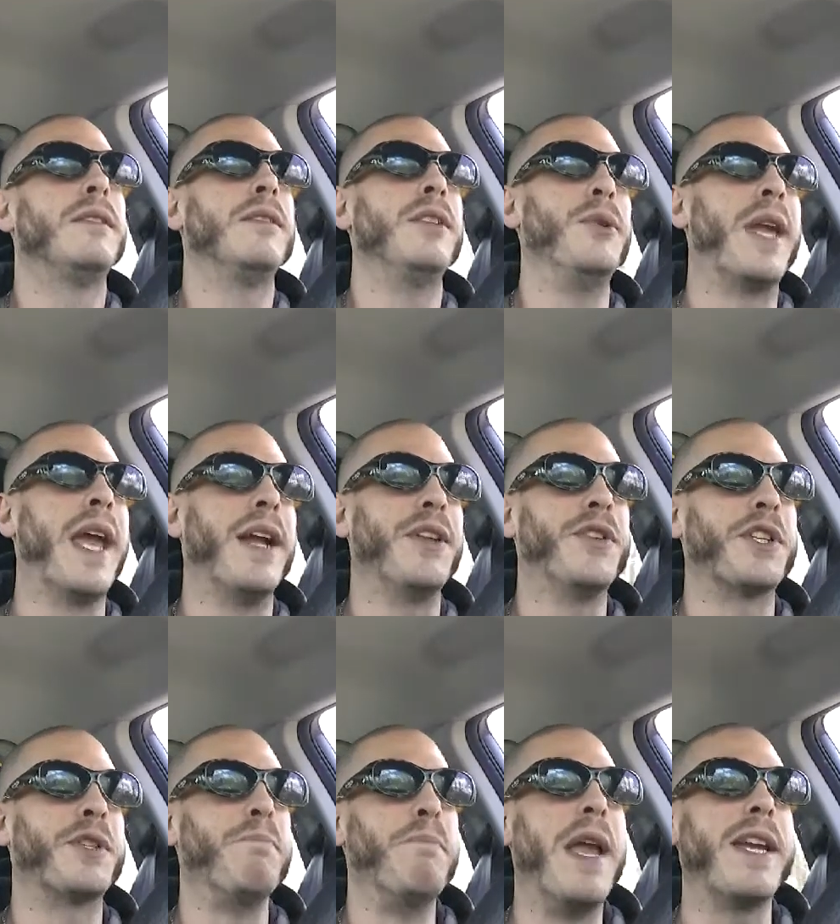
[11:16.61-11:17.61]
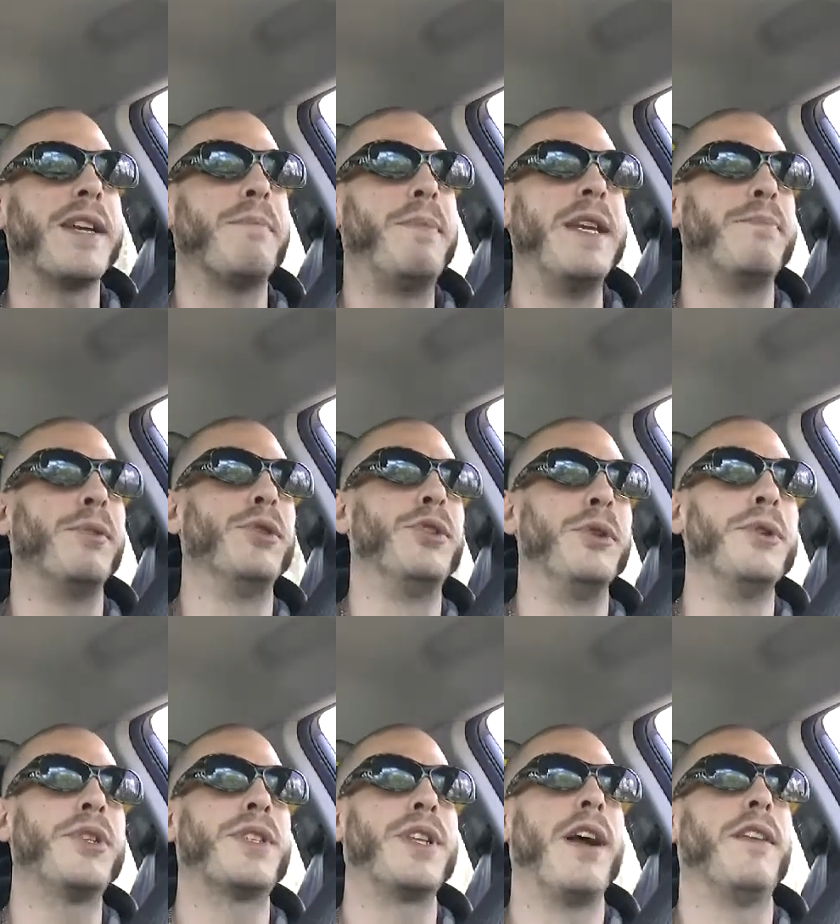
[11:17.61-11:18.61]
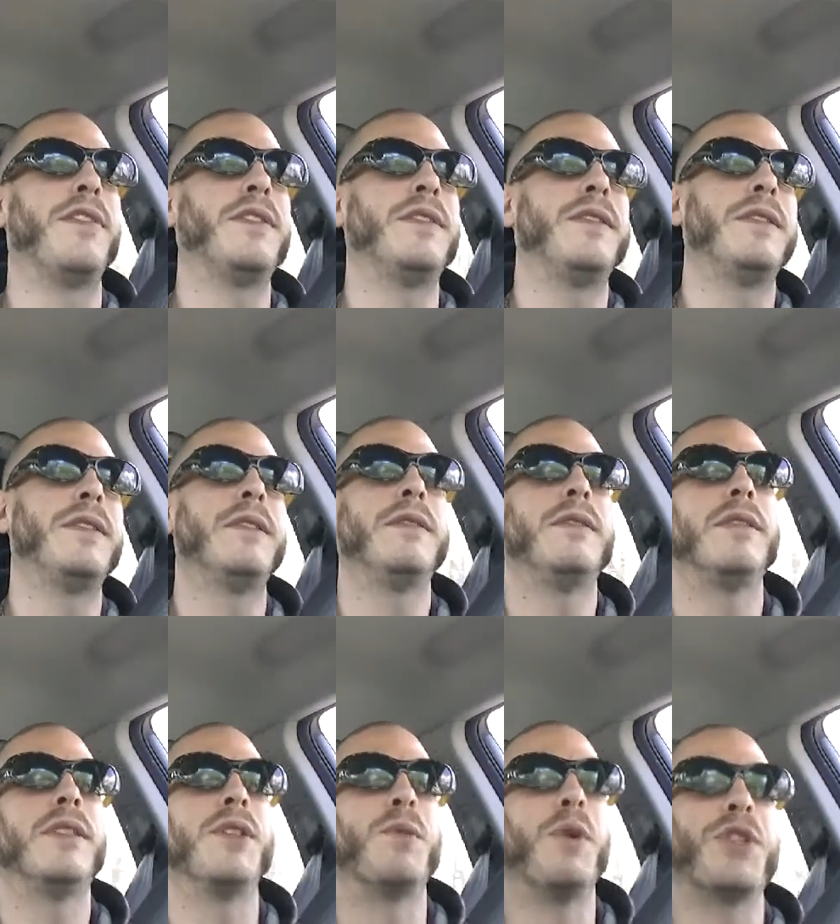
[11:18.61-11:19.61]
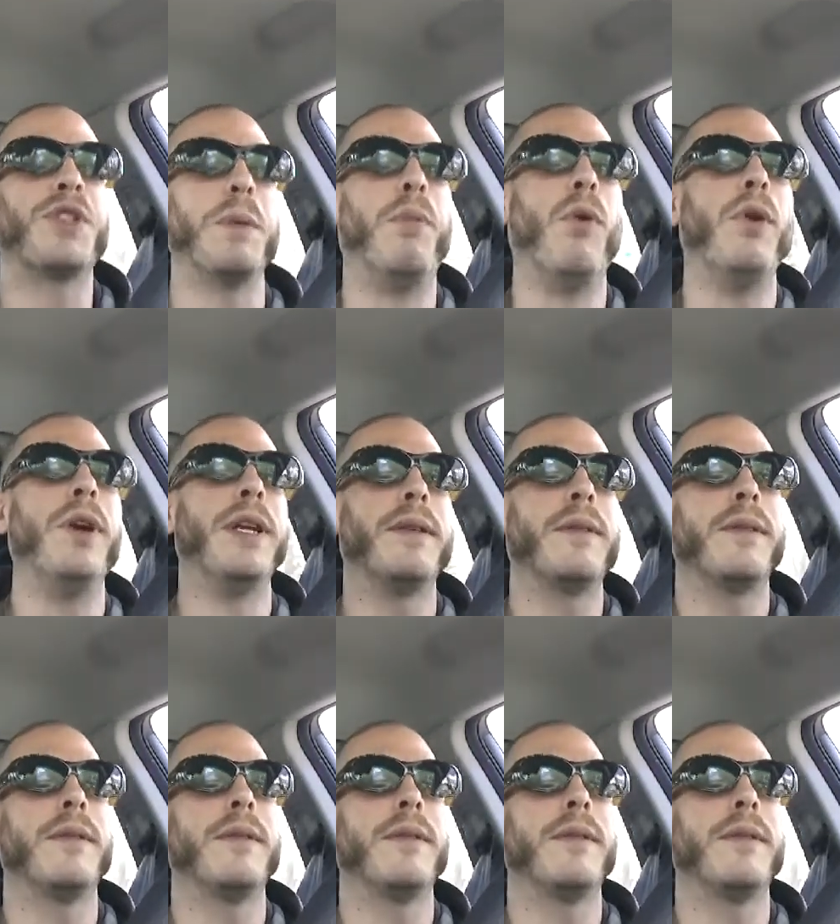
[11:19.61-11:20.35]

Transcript: You can't just make people do stuff, because what's the point?